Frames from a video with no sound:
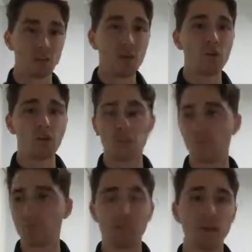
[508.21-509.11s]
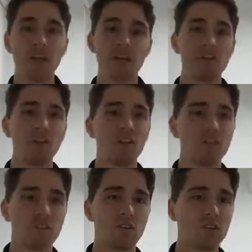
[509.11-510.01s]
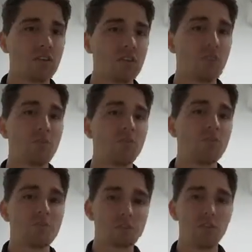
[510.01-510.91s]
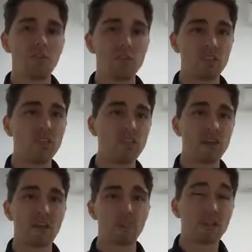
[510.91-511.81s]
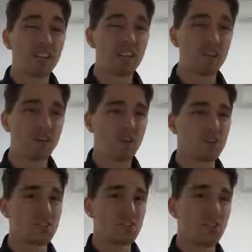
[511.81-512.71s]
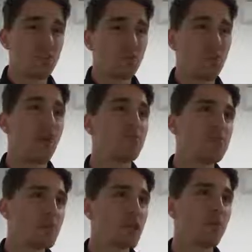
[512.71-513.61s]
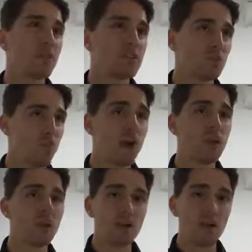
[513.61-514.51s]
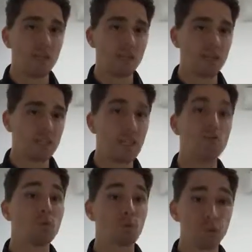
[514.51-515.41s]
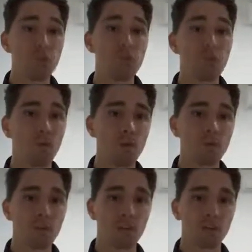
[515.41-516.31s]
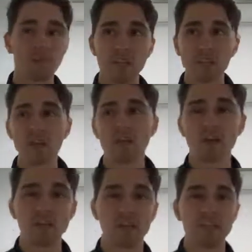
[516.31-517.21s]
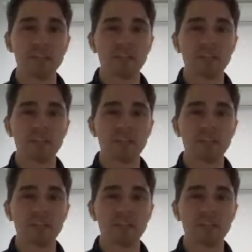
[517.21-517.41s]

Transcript: coaches of the players, you know. So a bit of transparency in that area, particularly because we haven't been going as well. I feel like that wouldn't hurt the club to kind of